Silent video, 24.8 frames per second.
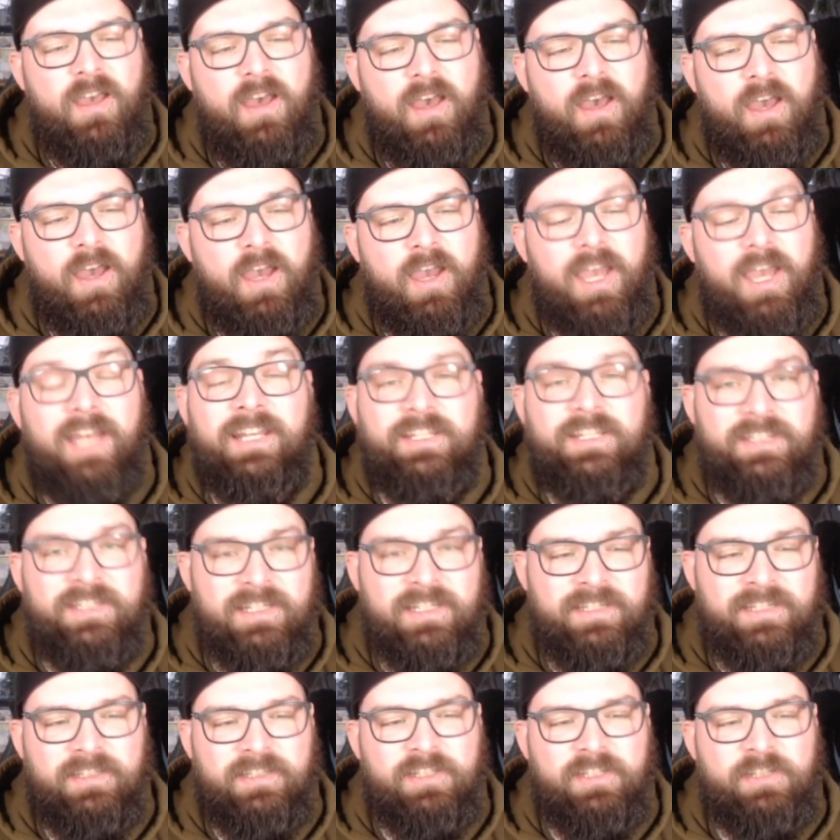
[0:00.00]
and it's
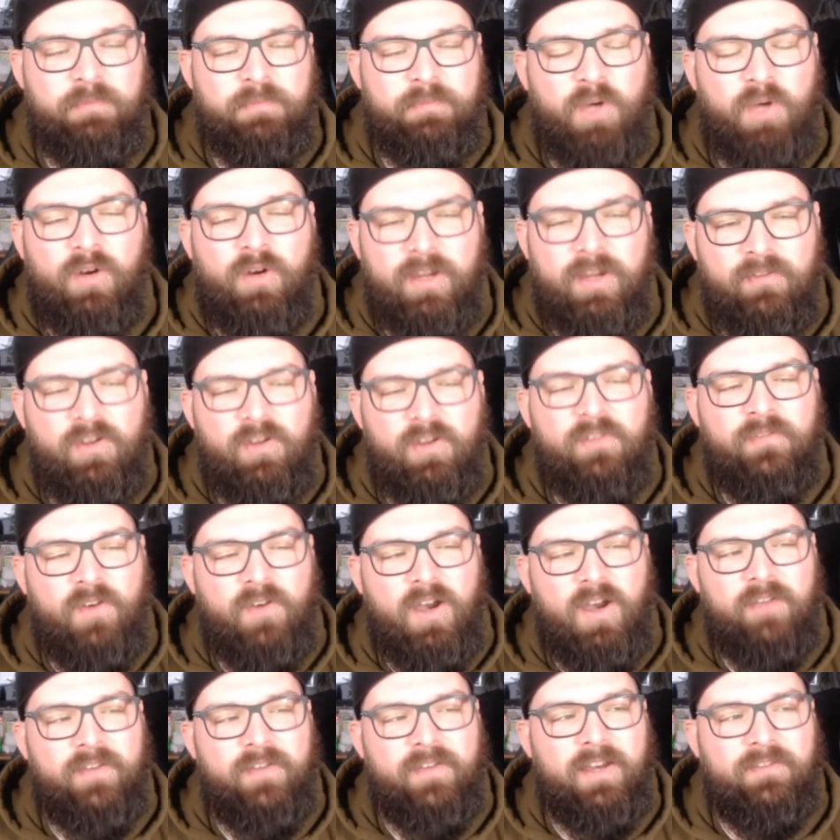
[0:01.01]
easy to spot. I'll give it a
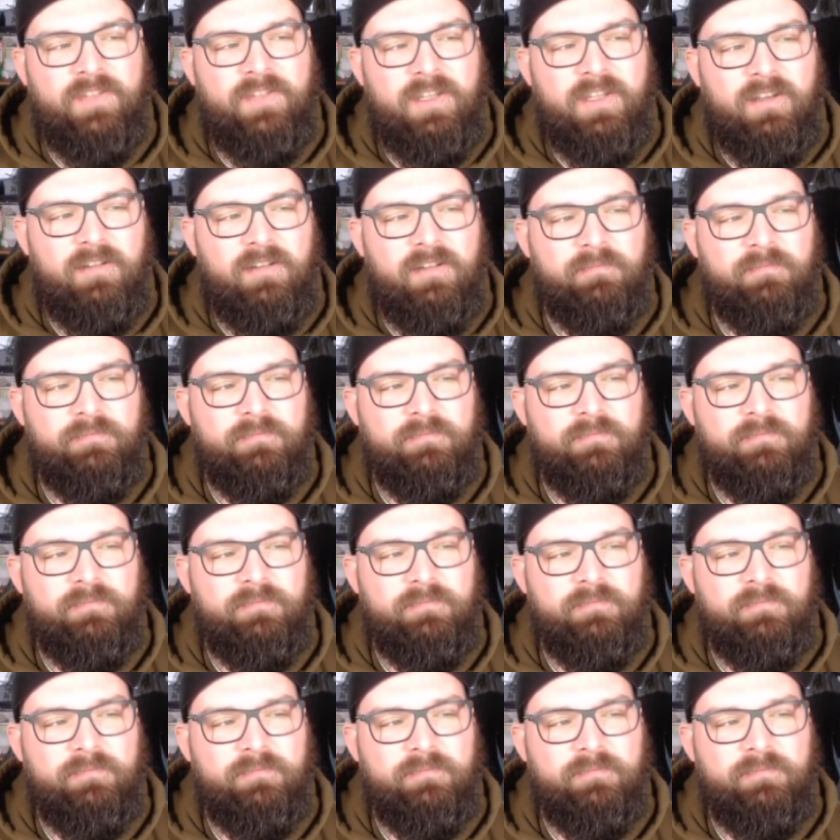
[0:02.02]
5 out of 10.